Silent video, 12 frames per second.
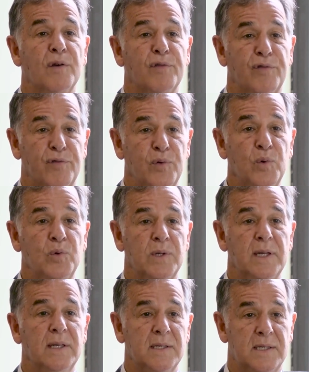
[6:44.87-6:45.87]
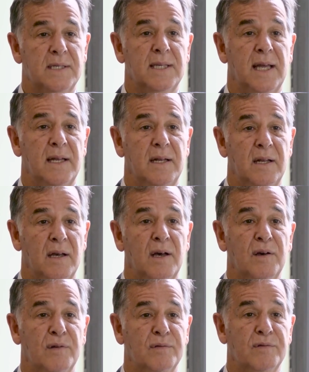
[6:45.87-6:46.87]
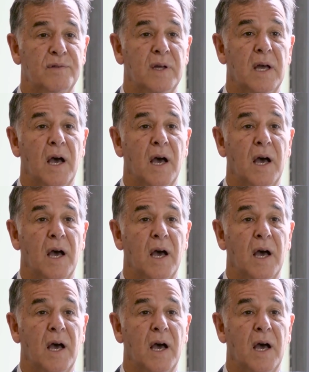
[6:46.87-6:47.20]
fruit instead of